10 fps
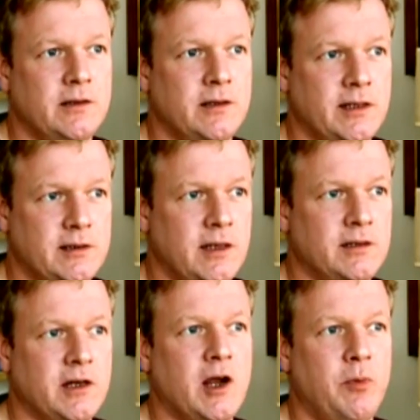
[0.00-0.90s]

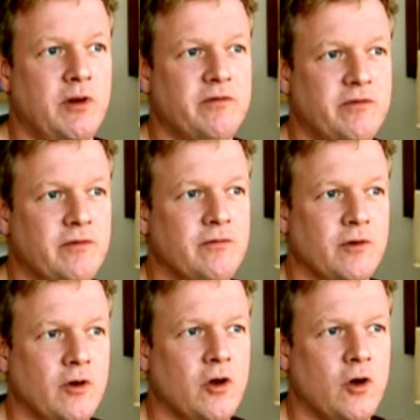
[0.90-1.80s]
there's a couple of
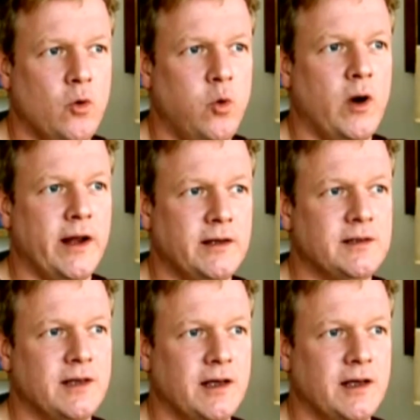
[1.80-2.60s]
quite